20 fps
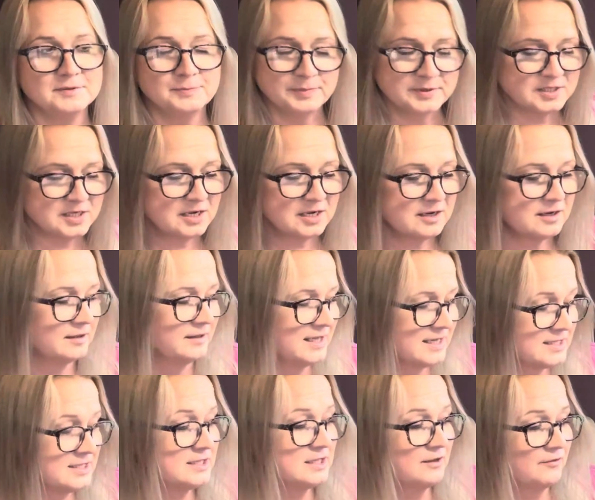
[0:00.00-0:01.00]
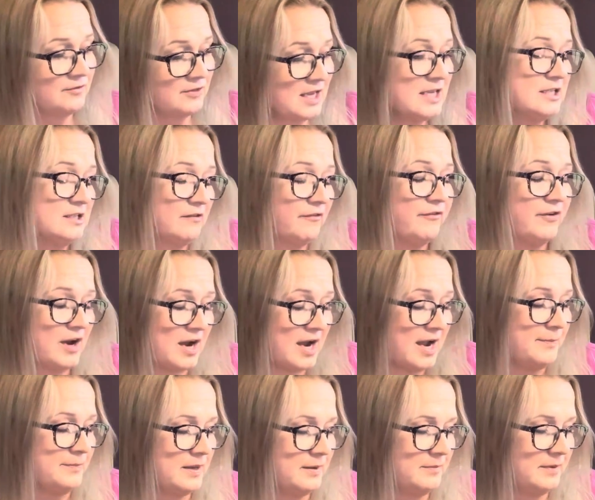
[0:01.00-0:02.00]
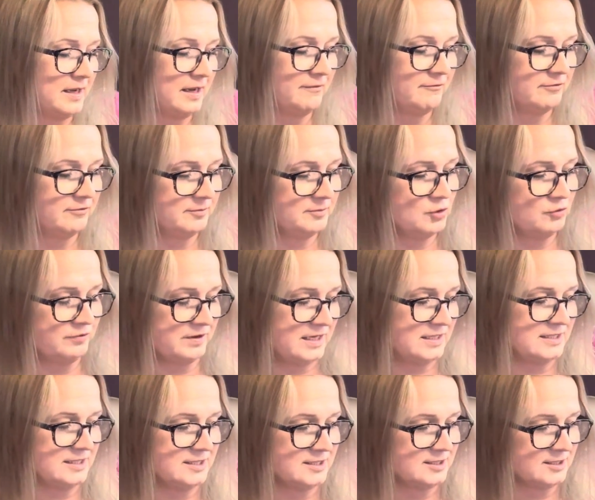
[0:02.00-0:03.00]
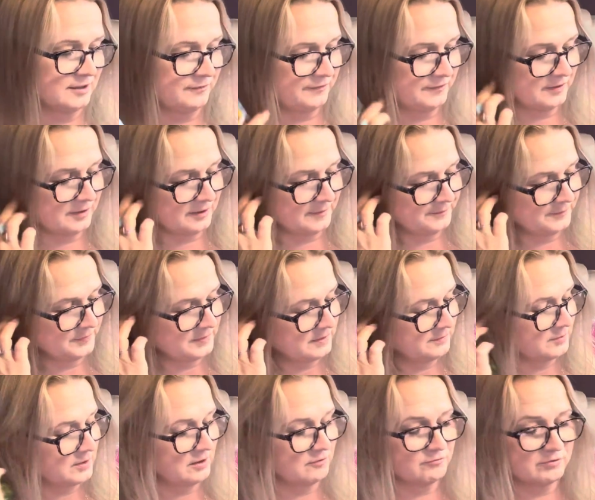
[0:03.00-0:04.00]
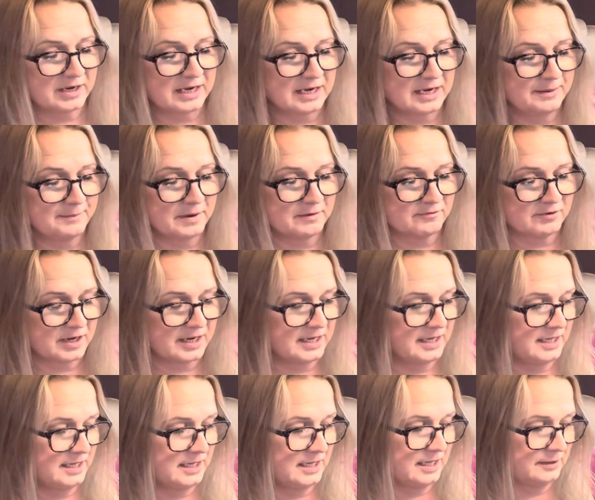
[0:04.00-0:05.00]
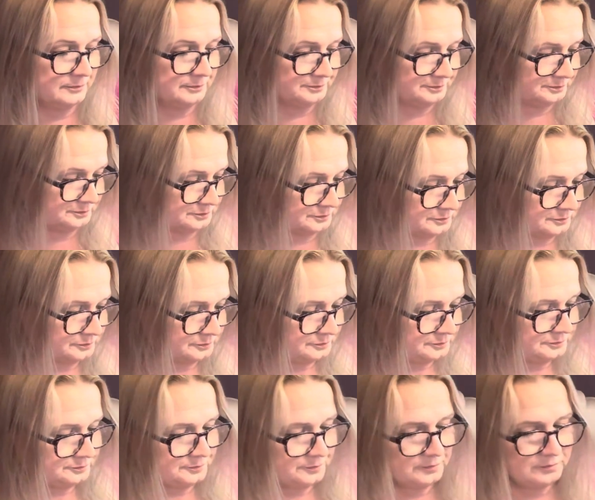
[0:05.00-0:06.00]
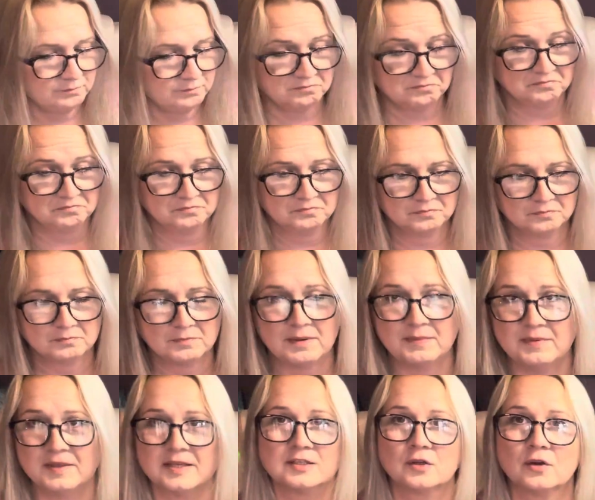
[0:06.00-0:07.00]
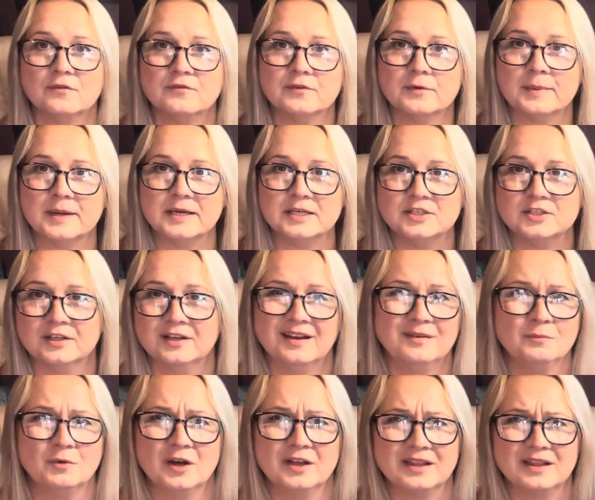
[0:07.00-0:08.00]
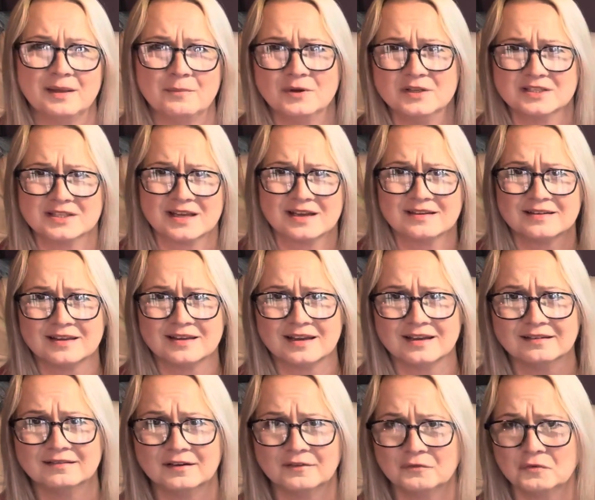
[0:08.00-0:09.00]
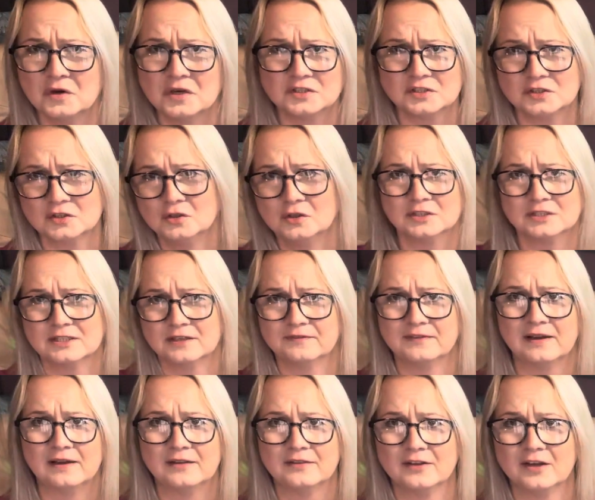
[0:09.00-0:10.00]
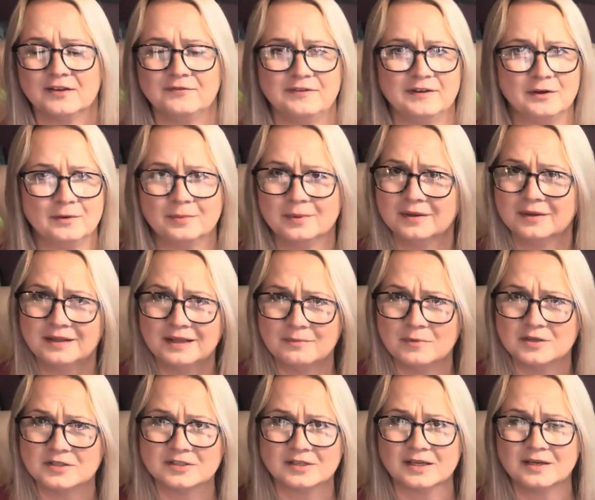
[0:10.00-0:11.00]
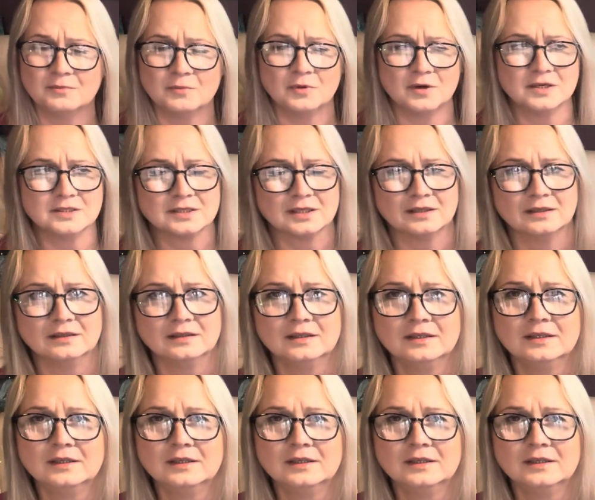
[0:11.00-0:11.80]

Bizarre. That's the vibe that I'm getting from your reading so far. I'm ringing in my right ear now. Maybe that's a confirmation. I haven't worked them ones out yet. I've worked a lot of stuff out that I feel, but them ones I ain't worked out.